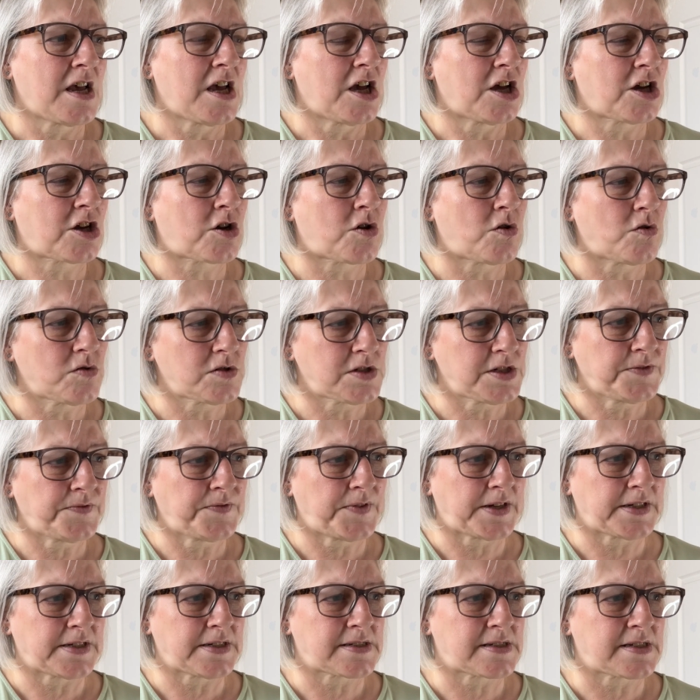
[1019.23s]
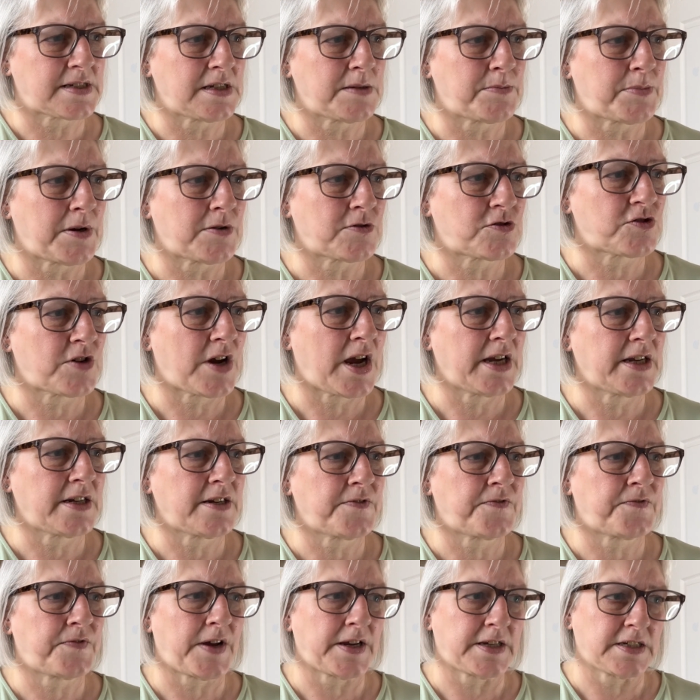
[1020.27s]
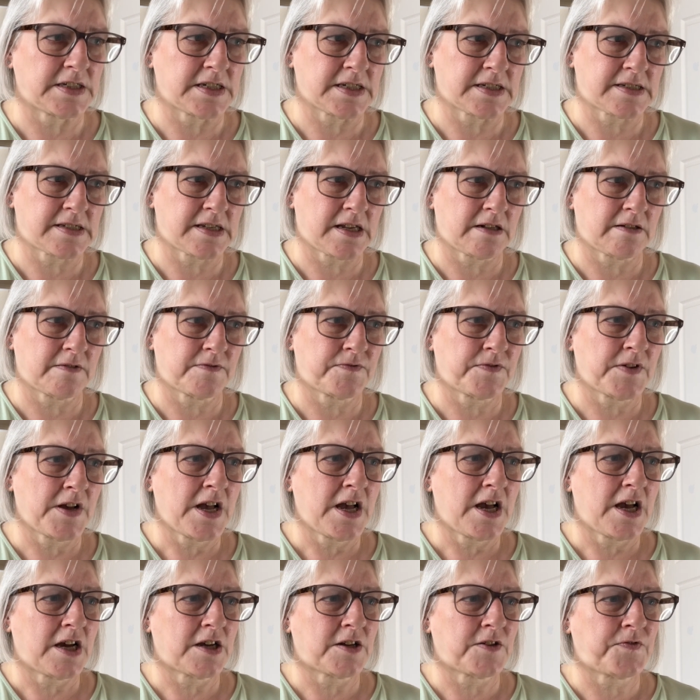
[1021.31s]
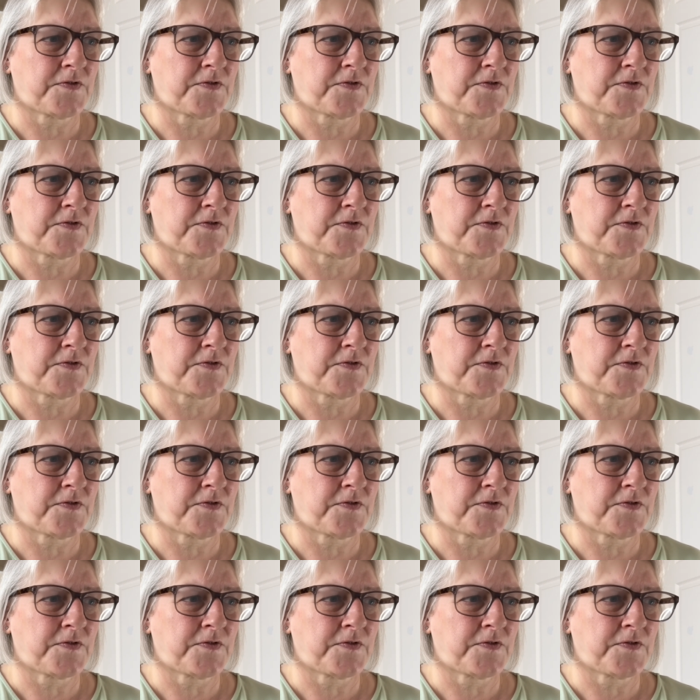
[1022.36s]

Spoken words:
A cosy fantasy about trying to find yourself and